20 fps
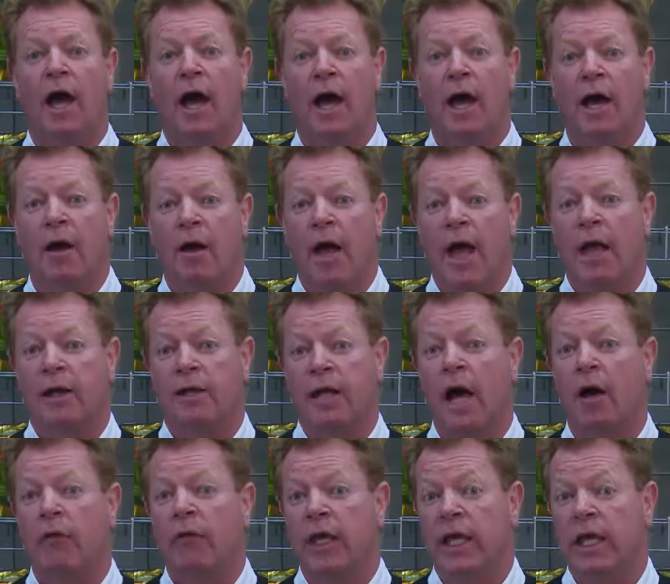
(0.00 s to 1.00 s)
and
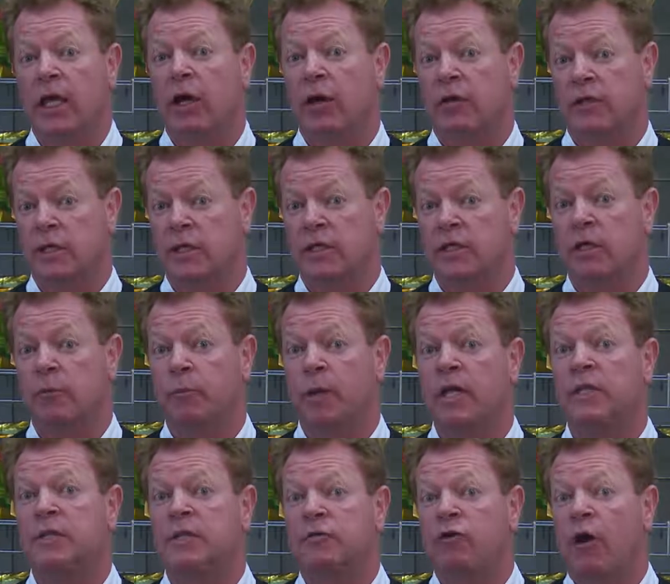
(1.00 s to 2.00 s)
how the ecosystem
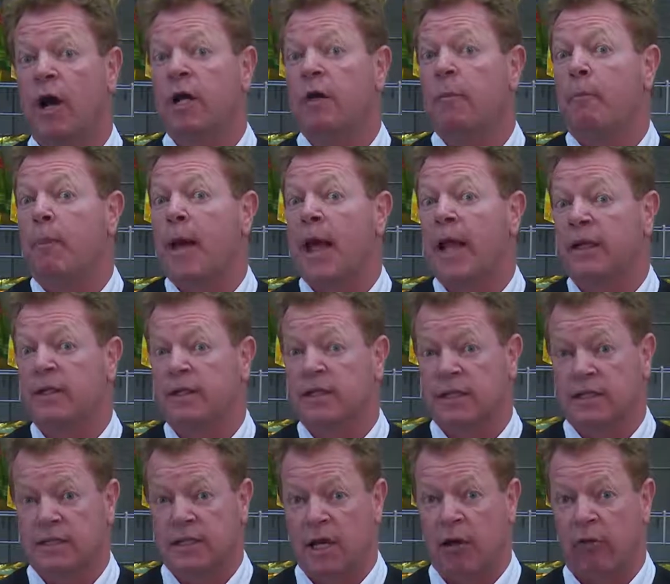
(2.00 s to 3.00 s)
is trying to balance
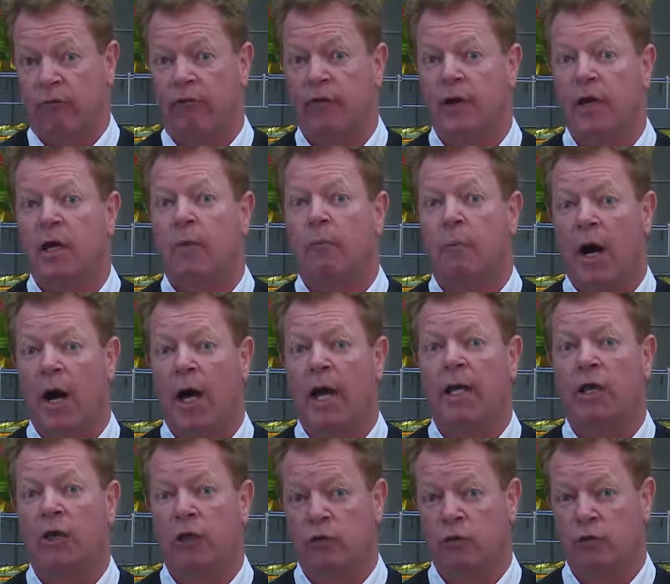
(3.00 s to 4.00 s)
itself
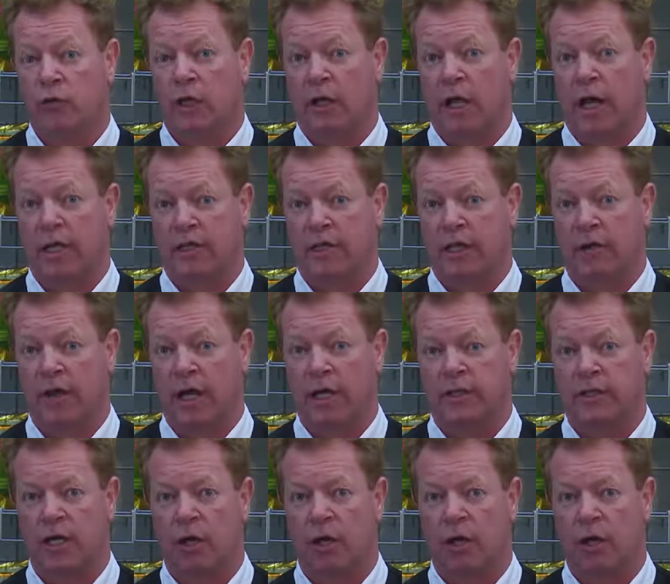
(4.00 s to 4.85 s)
by utilizing that.